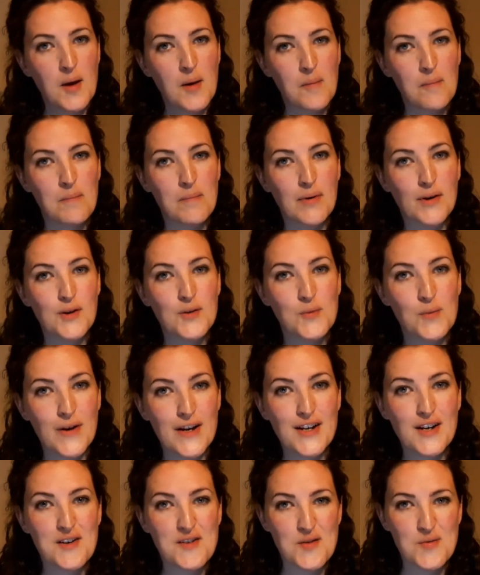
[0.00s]
Because we
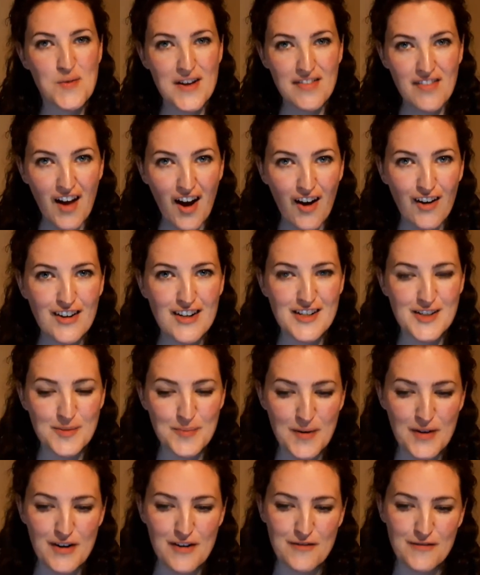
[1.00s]
know that when the Holy
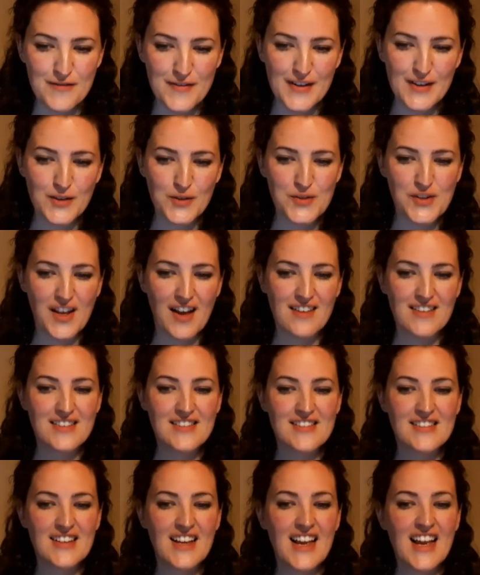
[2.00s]
Spirit fills us,
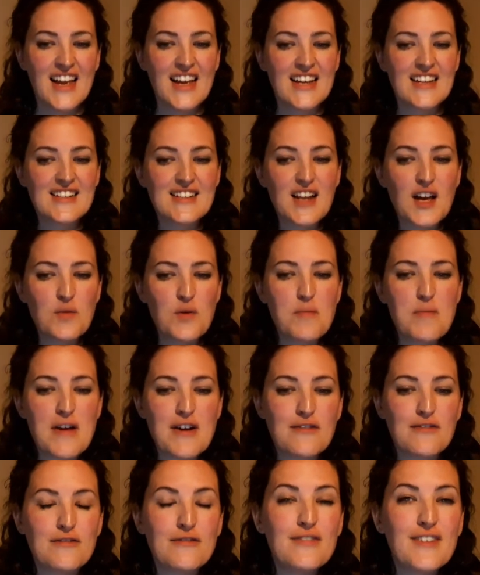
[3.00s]
it's like we're being
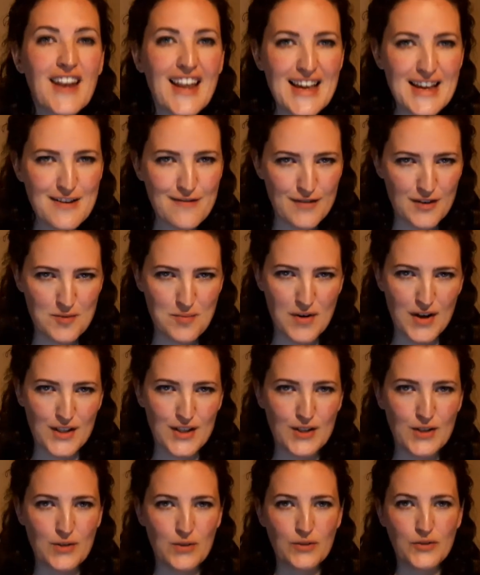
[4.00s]
flavoured by the
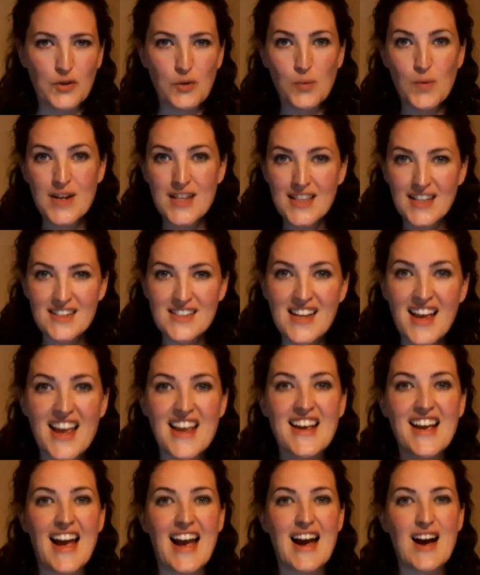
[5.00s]
Lord, that we then
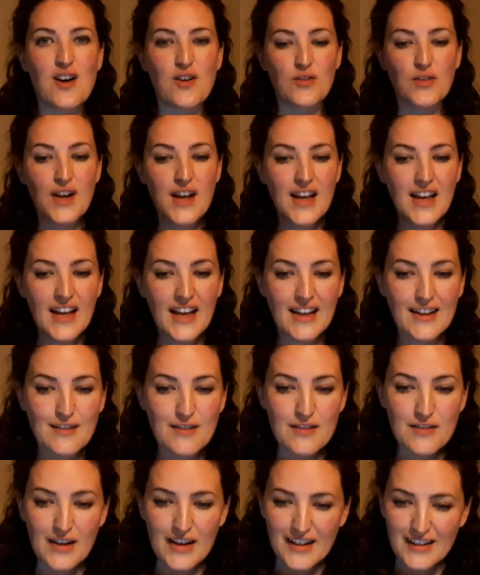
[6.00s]
take out
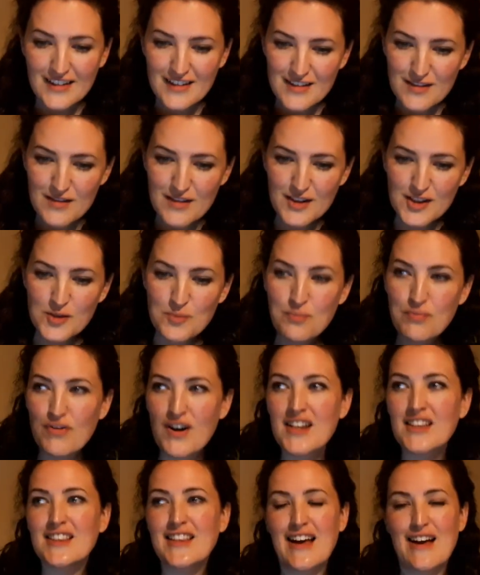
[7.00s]
and
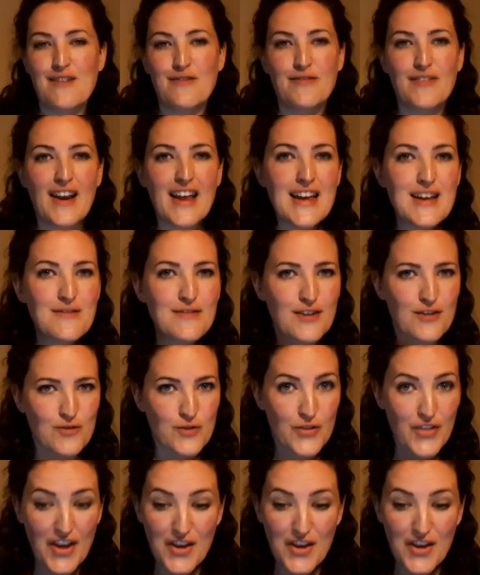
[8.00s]
spread that flavour or that